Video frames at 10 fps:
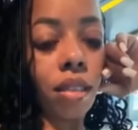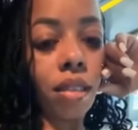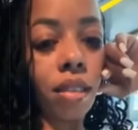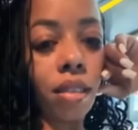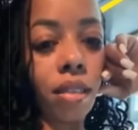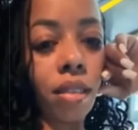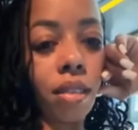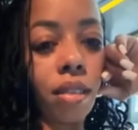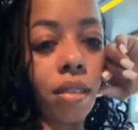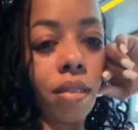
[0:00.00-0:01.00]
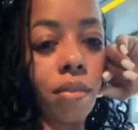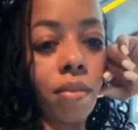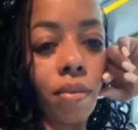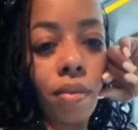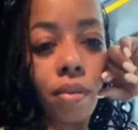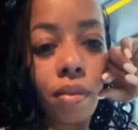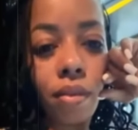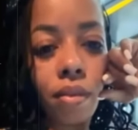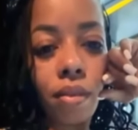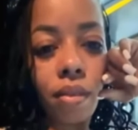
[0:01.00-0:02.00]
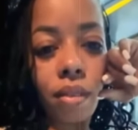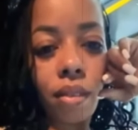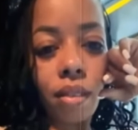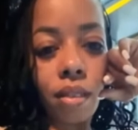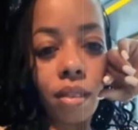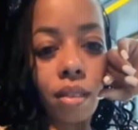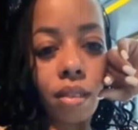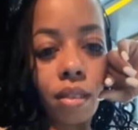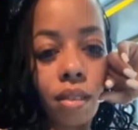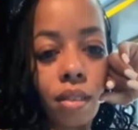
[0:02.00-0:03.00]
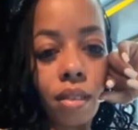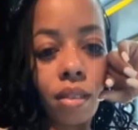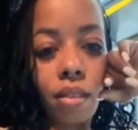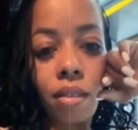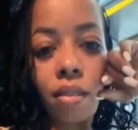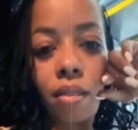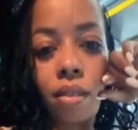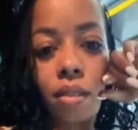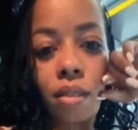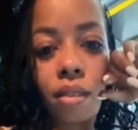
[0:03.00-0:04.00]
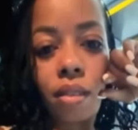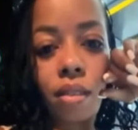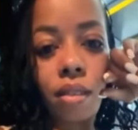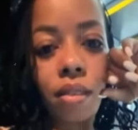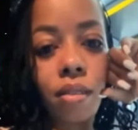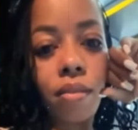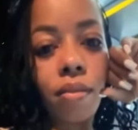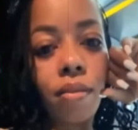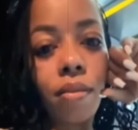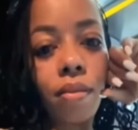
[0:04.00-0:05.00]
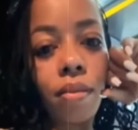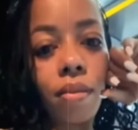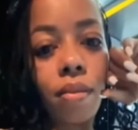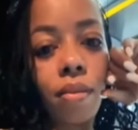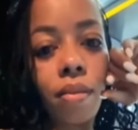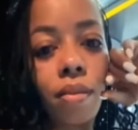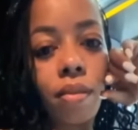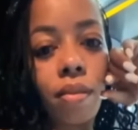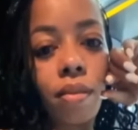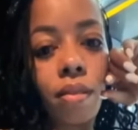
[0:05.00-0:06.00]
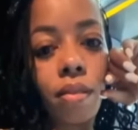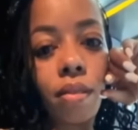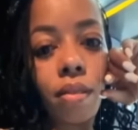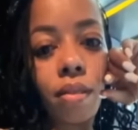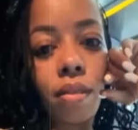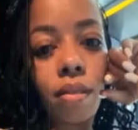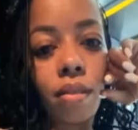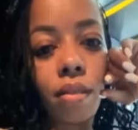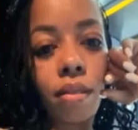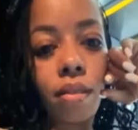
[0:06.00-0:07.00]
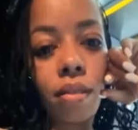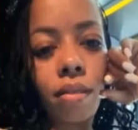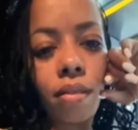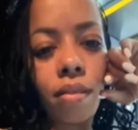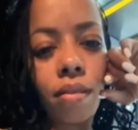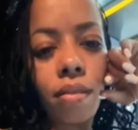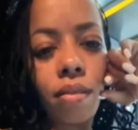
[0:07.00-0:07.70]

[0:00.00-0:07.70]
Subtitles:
(not speaking)